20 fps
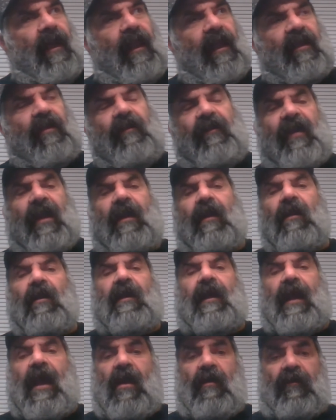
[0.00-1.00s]
Like you take a
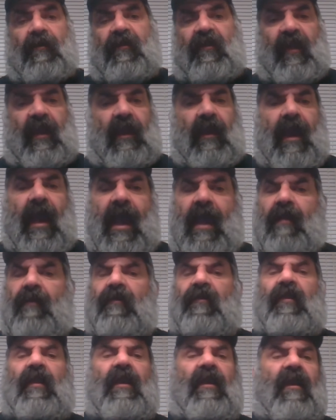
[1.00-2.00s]
look at AOC.
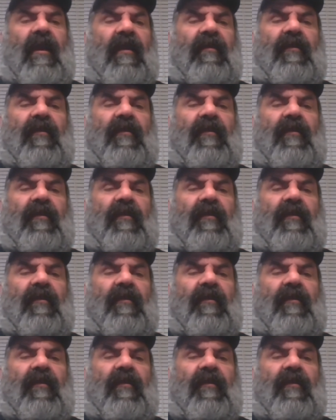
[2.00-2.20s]
AOC